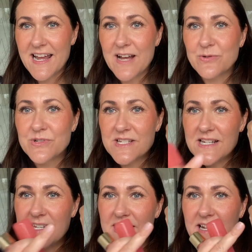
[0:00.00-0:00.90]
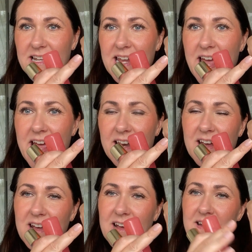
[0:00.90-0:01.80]
I could see that they had
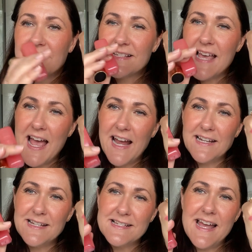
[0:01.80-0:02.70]
tiny